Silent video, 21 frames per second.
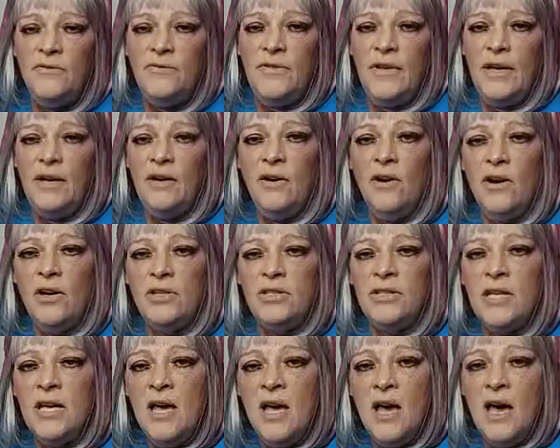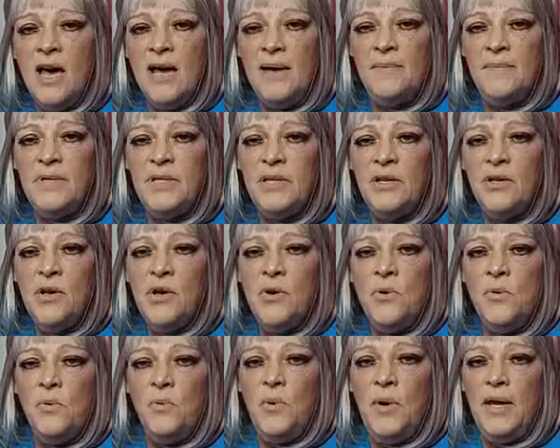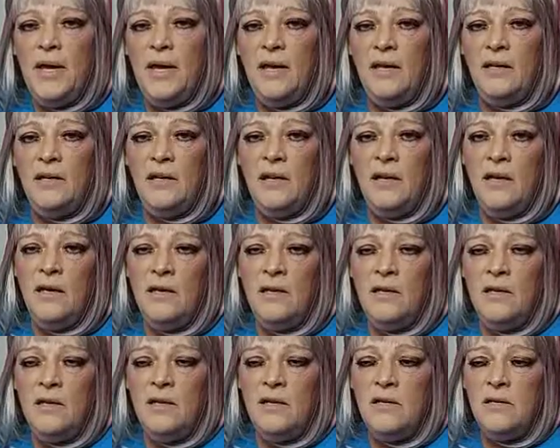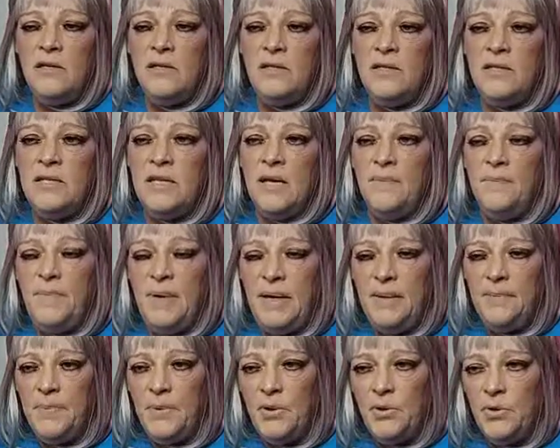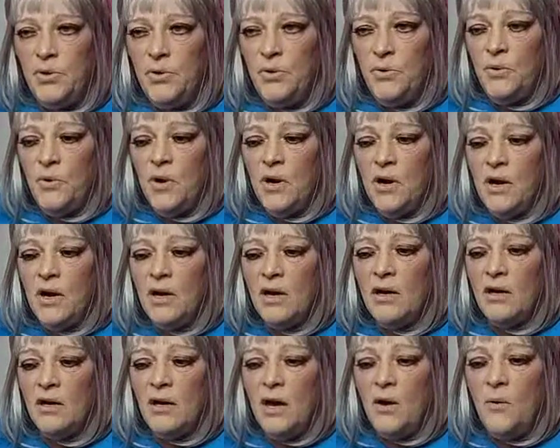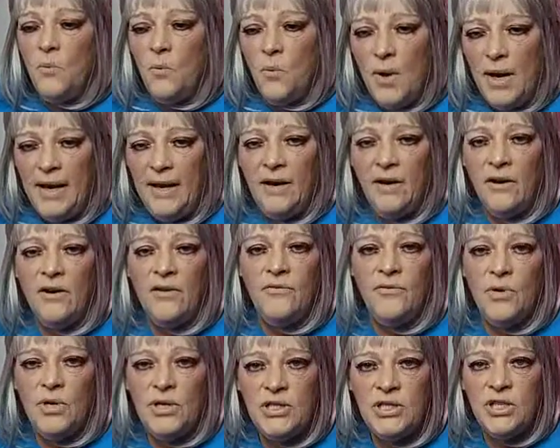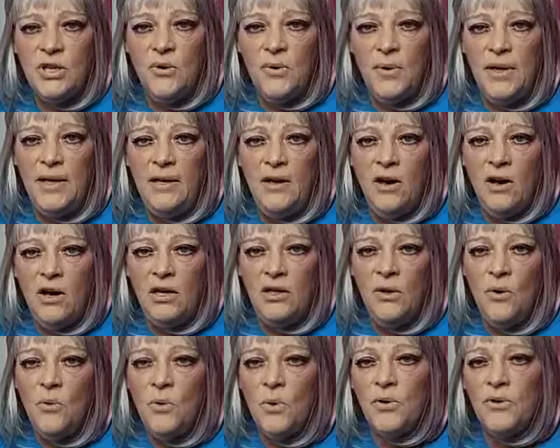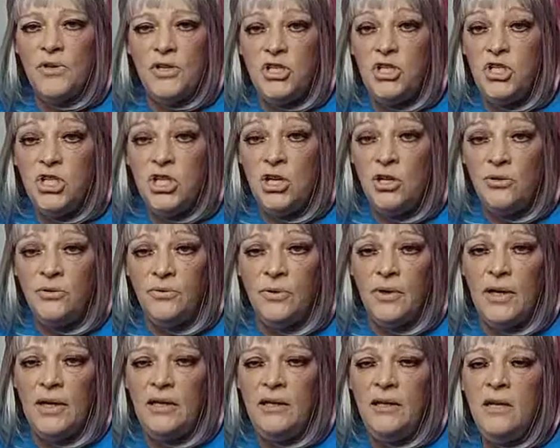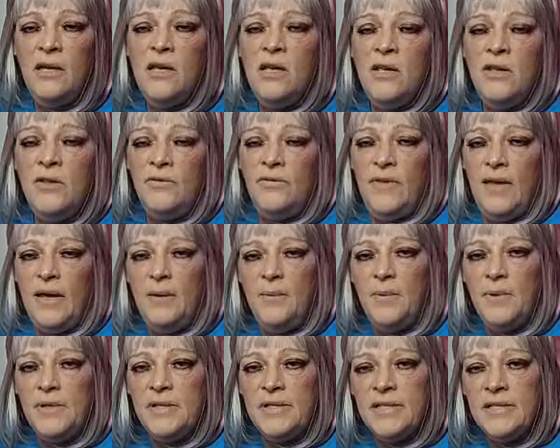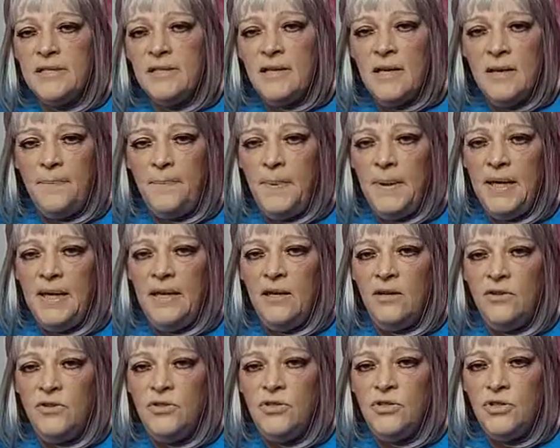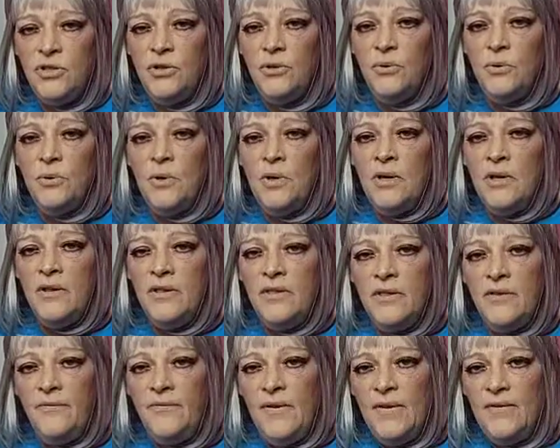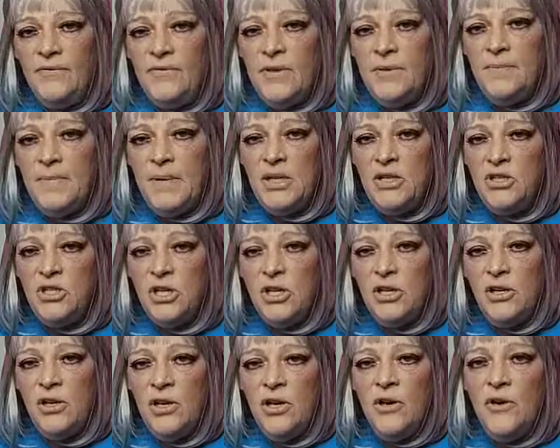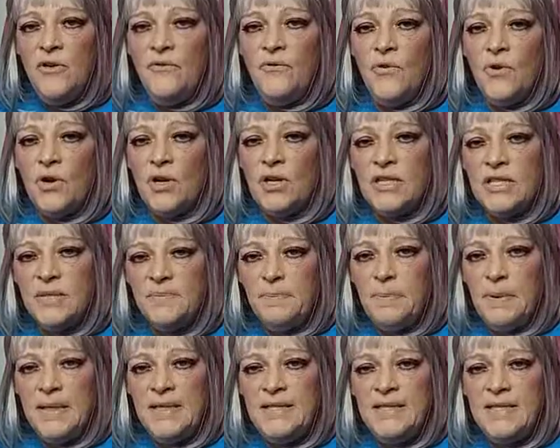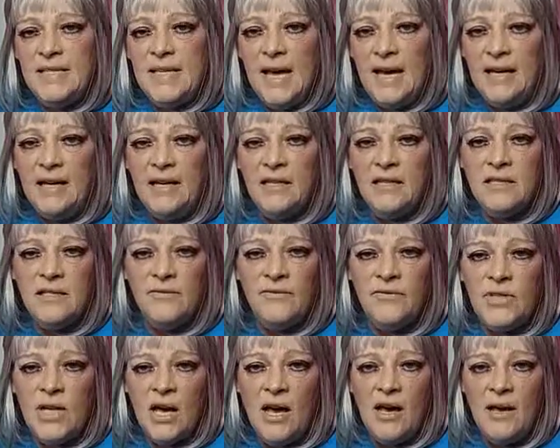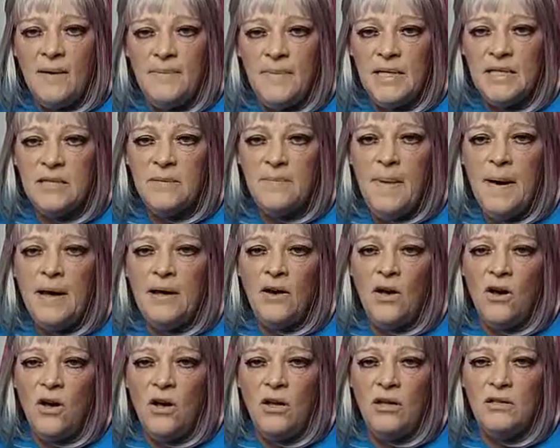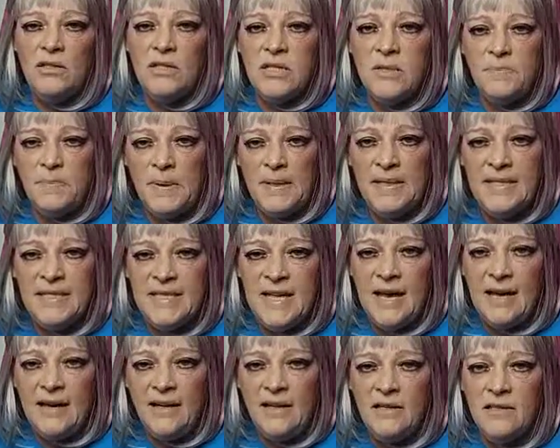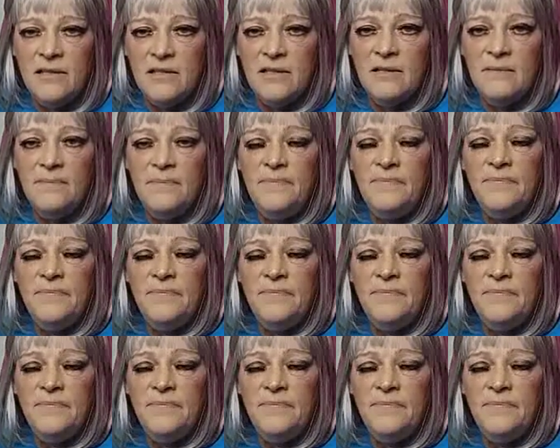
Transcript: There are times when some people who are aware of what's going on, or the children, they will slip into the fifth dimension for split seconds of time. That's about all, split seconds.